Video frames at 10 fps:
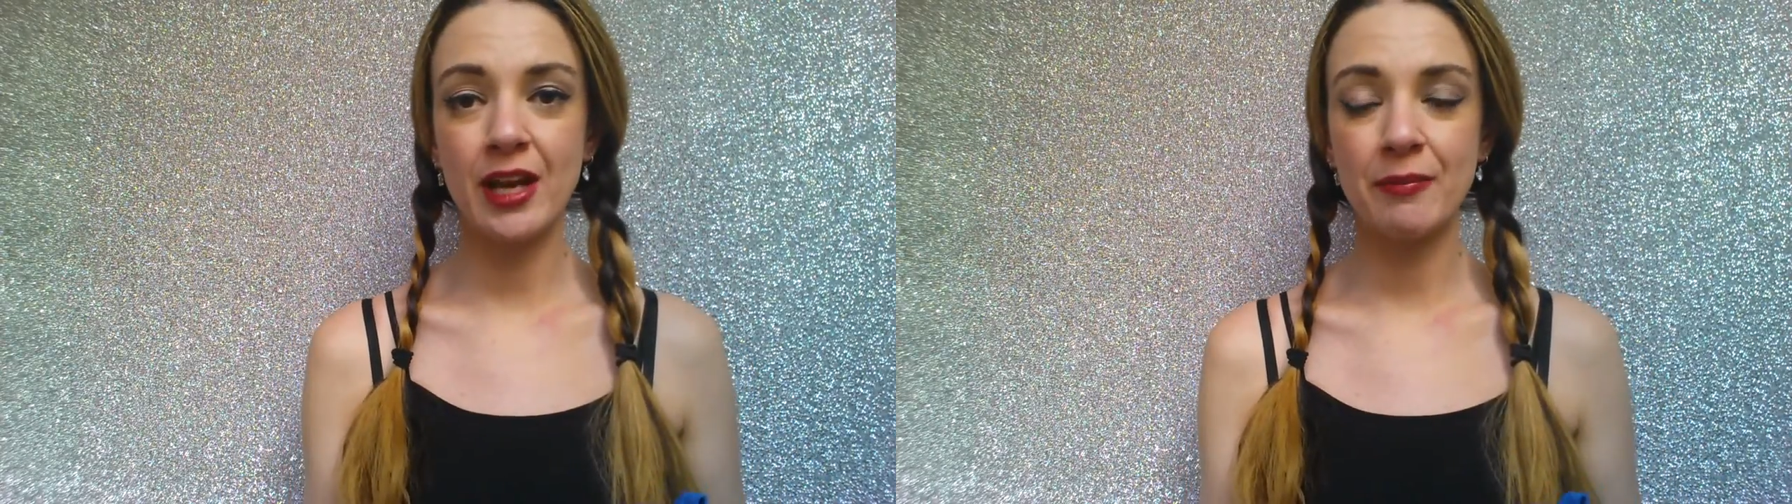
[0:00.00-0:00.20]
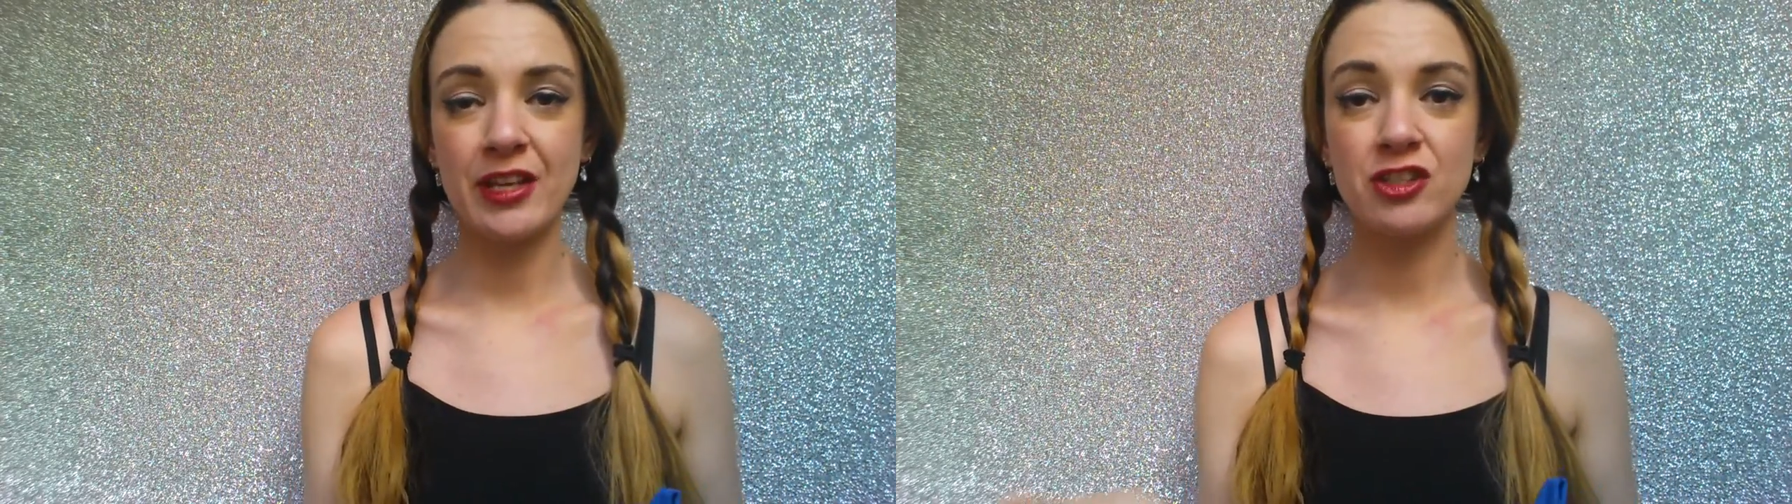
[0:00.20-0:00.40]

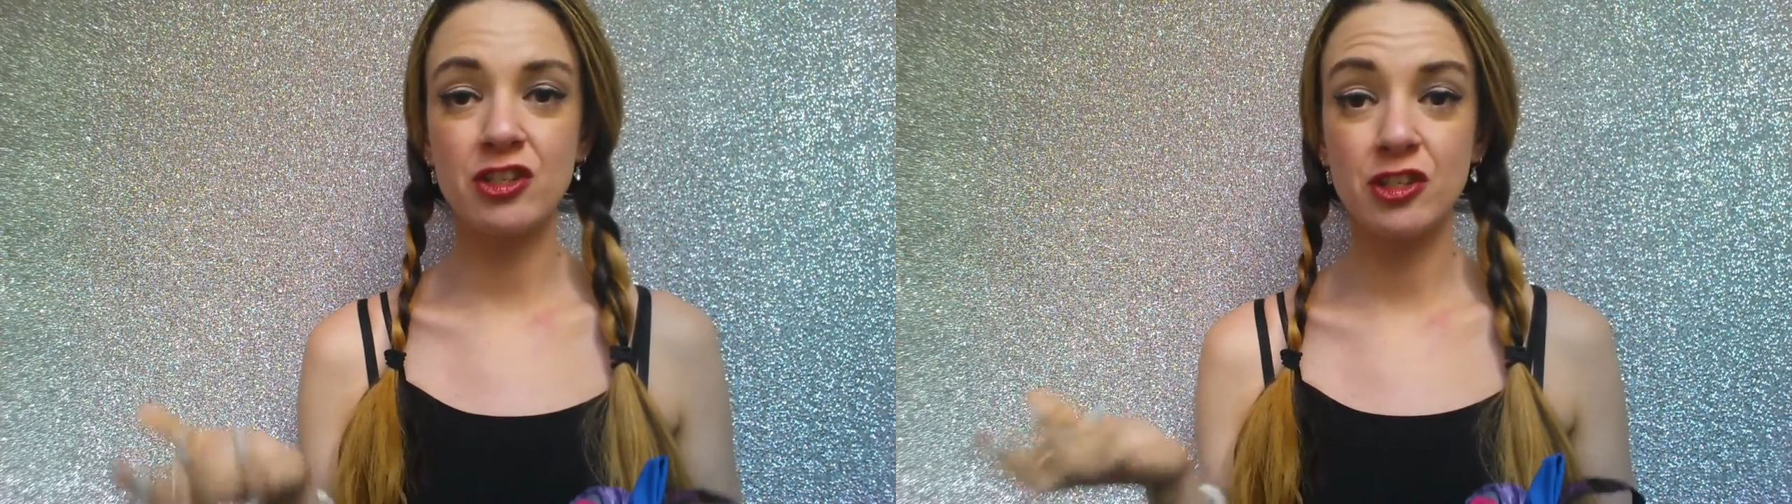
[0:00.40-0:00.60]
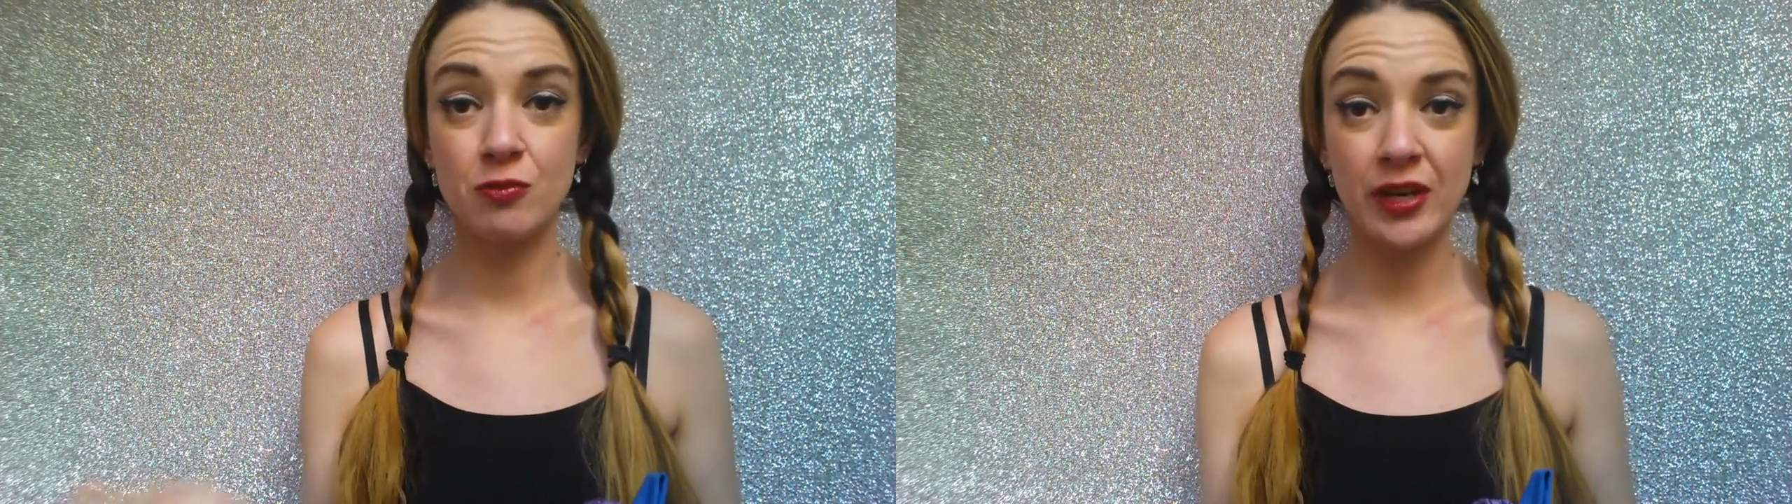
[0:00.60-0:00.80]
up into
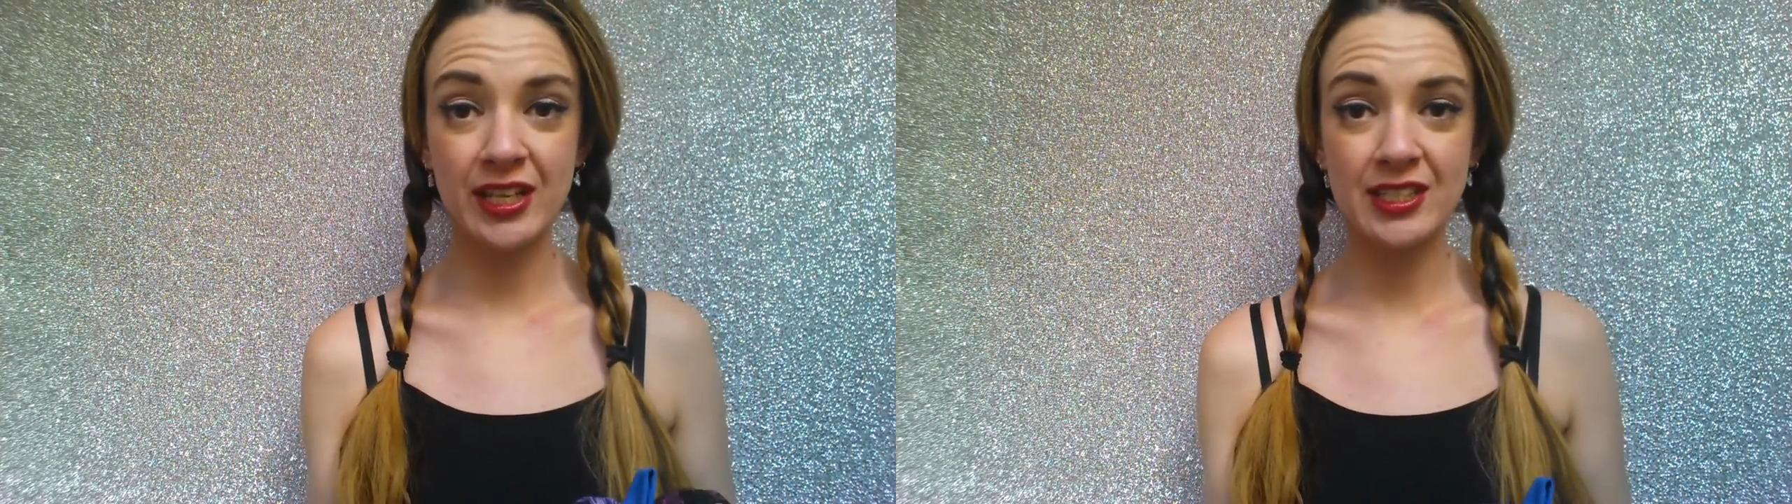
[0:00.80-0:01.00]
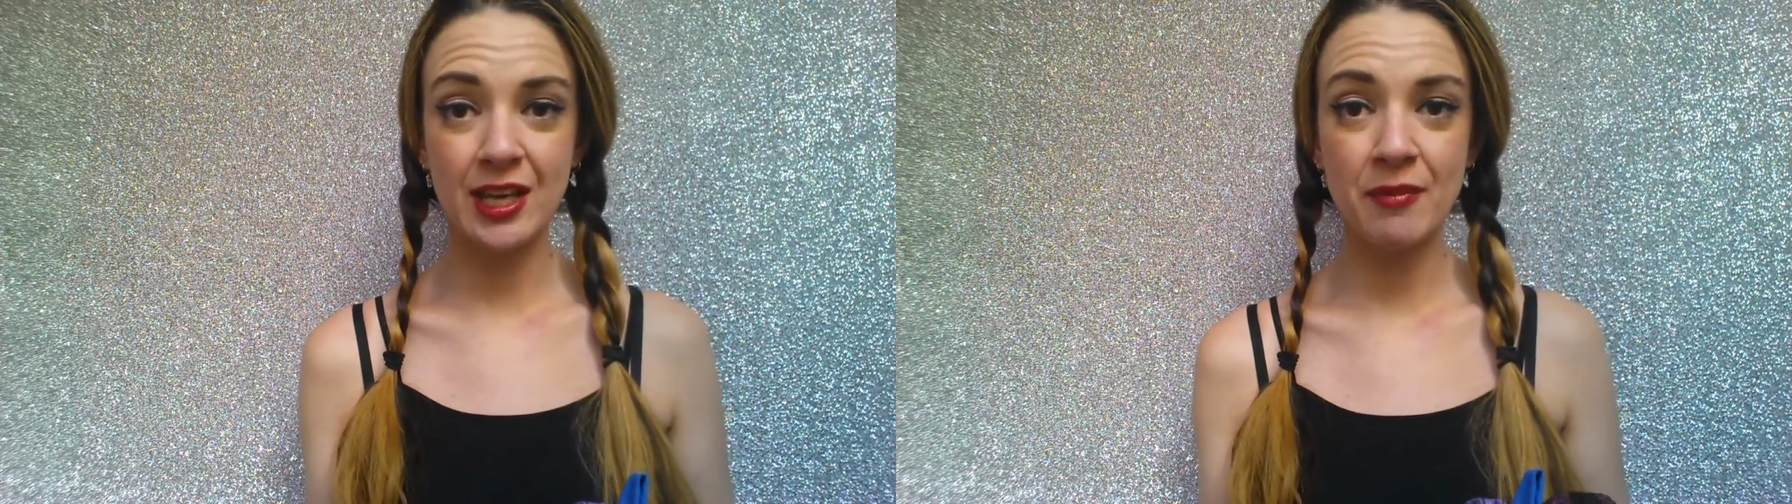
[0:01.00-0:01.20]
spring
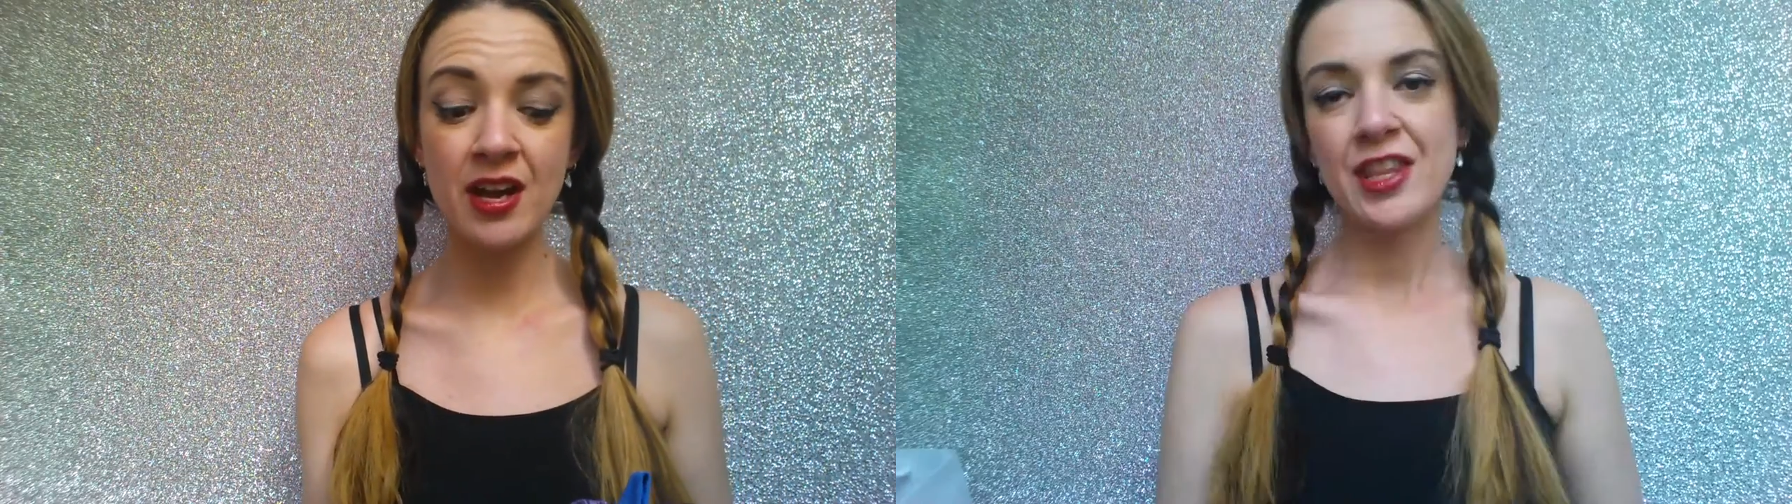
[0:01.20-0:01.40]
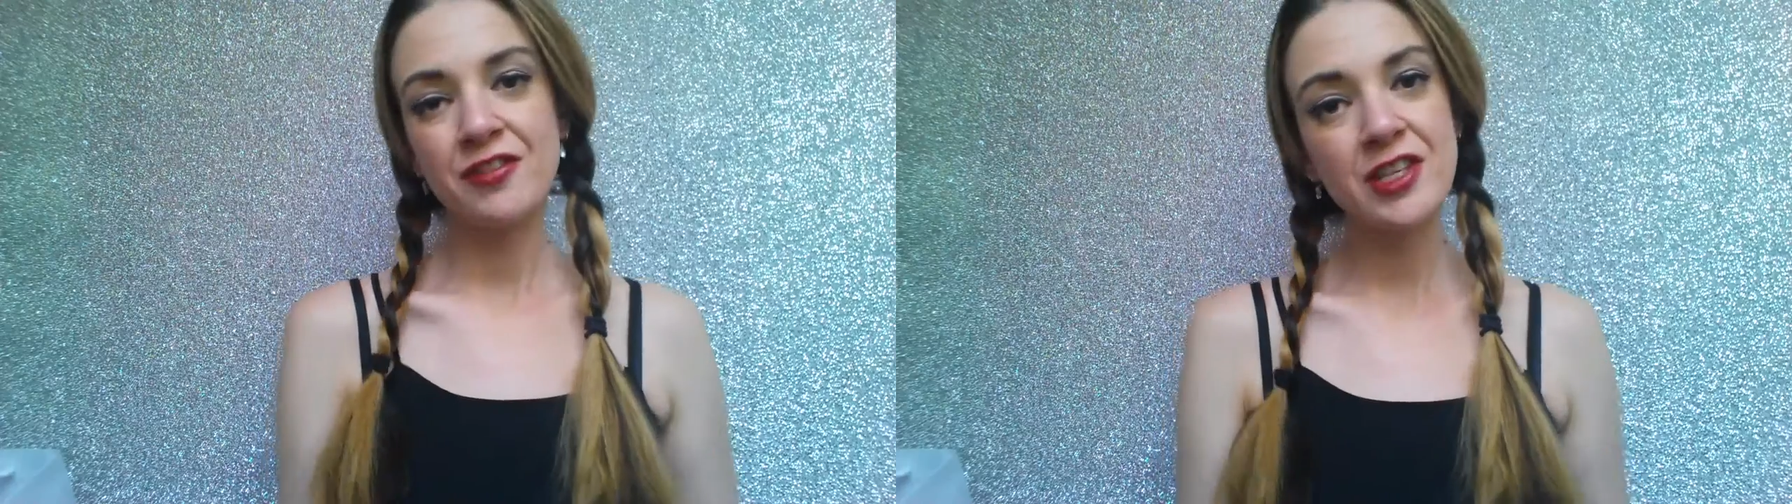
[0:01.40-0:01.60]
and summer.